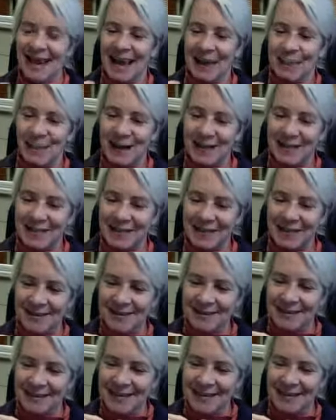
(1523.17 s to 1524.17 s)
And when I saw
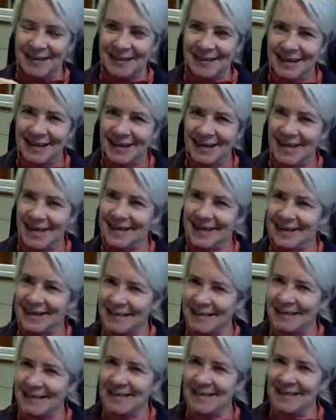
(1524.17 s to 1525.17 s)
those little tiny
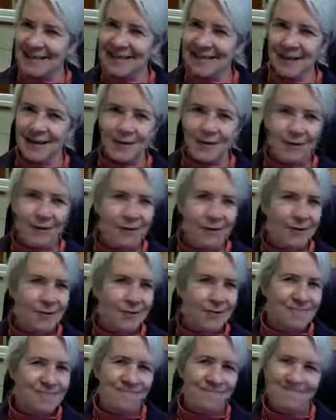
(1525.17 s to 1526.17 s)
eggshells, I said,
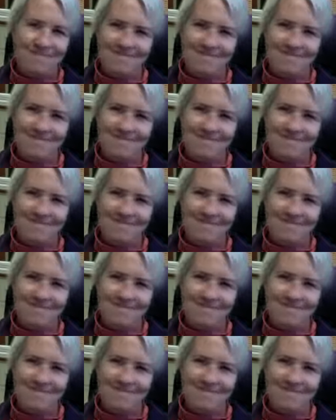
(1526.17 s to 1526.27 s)
oh,